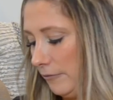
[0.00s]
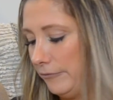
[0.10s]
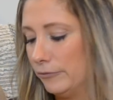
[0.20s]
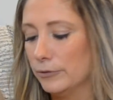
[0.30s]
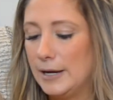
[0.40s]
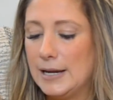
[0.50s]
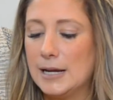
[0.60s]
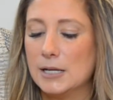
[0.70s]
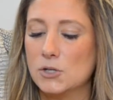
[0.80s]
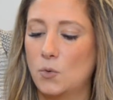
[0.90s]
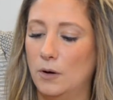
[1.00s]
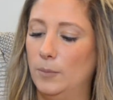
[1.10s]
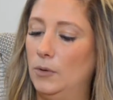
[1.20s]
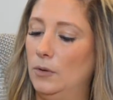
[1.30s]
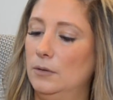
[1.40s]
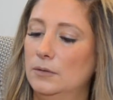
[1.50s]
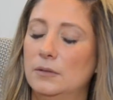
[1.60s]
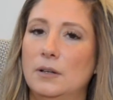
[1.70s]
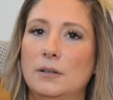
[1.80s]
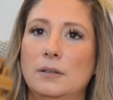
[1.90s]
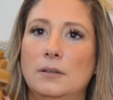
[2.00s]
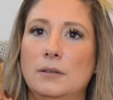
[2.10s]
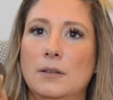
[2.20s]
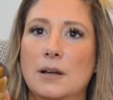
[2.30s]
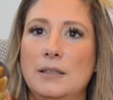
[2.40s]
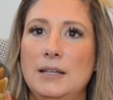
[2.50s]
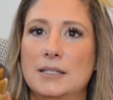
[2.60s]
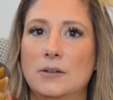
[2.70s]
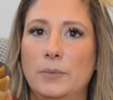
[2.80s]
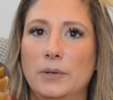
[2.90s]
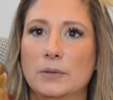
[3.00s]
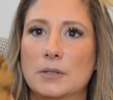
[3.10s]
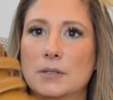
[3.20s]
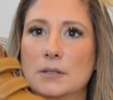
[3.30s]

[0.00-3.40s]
freaking adorable. Look at these little boots.